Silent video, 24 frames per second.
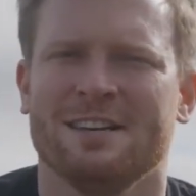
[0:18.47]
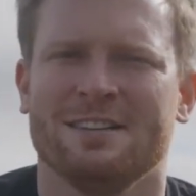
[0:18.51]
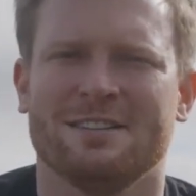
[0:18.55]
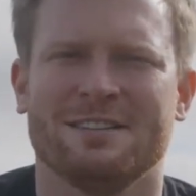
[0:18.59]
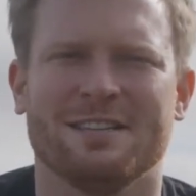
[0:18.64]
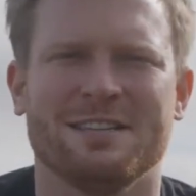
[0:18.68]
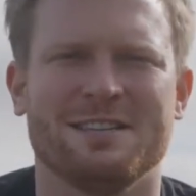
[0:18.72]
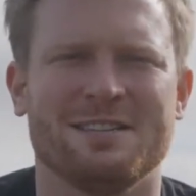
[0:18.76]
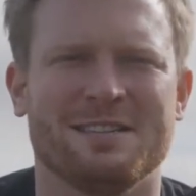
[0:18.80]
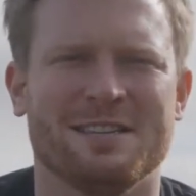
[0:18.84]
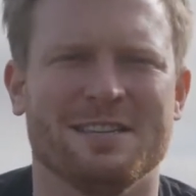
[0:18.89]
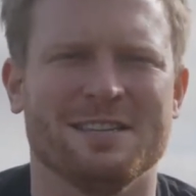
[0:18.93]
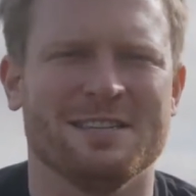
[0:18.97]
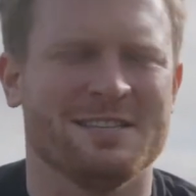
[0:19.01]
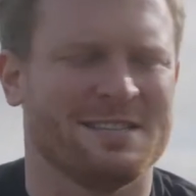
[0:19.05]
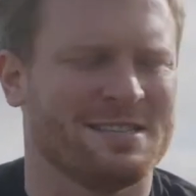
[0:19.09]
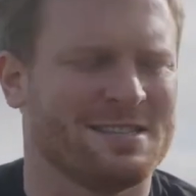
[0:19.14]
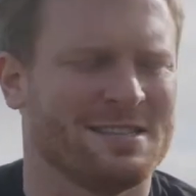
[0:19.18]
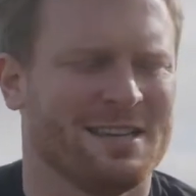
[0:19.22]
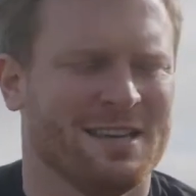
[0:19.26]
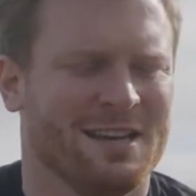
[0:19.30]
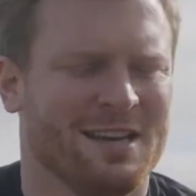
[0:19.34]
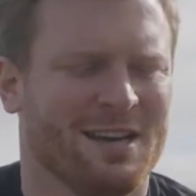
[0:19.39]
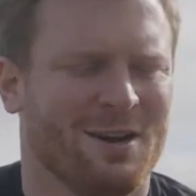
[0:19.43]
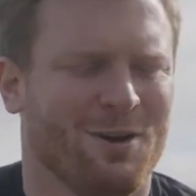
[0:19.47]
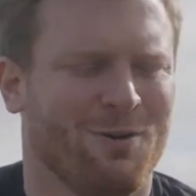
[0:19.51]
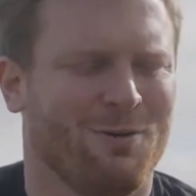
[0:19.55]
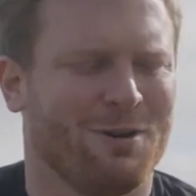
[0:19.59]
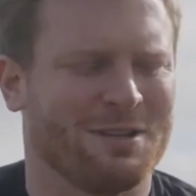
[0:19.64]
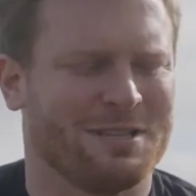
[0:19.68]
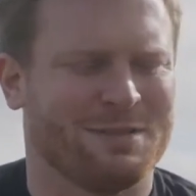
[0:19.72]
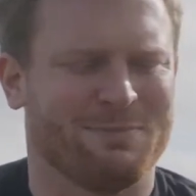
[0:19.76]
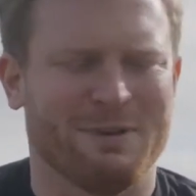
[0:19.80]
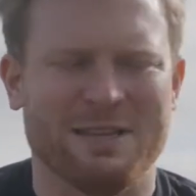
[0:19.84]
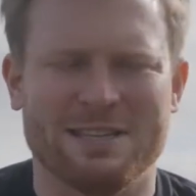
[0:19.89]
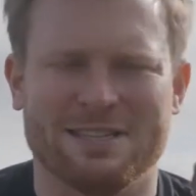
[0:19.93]
This is
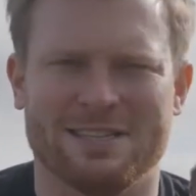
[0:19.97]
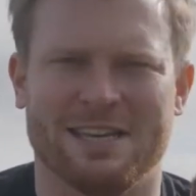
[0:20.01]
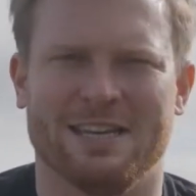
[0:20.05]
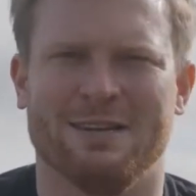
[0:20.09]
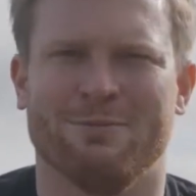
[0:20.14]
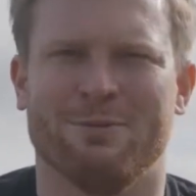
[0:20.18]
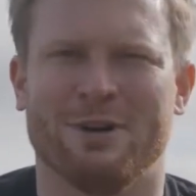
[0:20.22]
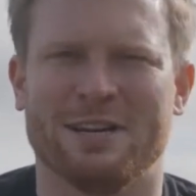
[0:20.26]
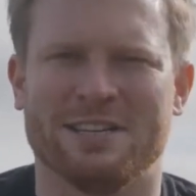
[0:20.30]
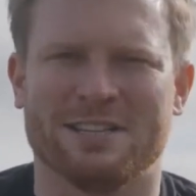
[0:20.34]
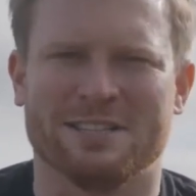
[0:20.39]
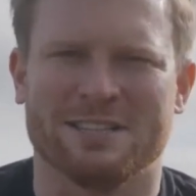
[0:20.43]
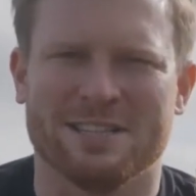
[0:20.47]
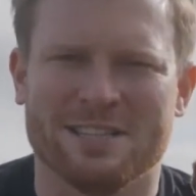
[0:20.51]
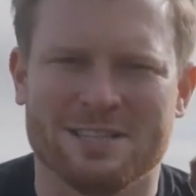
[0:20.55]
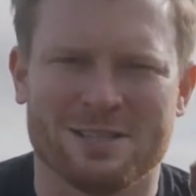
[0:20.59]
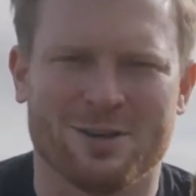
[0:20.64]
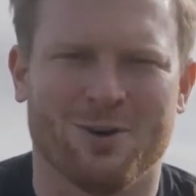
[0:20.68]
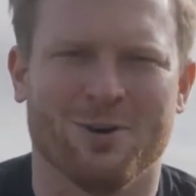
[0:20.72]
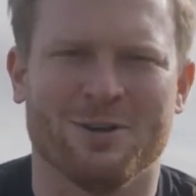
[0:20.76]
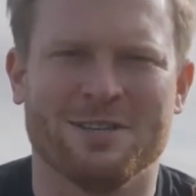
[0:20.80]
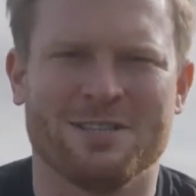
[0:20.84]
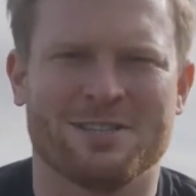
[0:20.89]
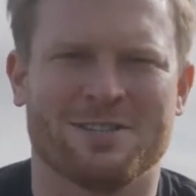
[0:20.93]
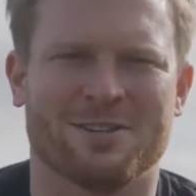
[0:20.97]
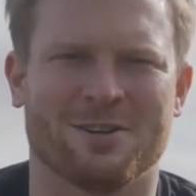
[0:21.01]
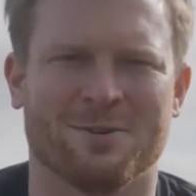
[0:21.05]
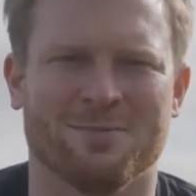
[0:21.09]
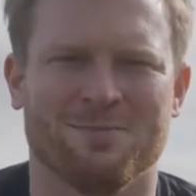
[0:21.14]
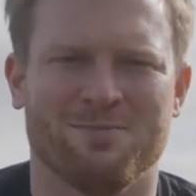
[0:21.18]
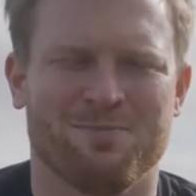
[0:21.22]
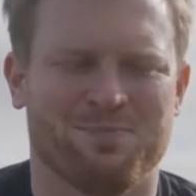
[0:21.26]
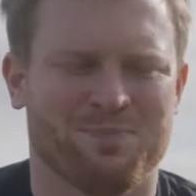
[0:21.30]
what's being celebrated. This oyster.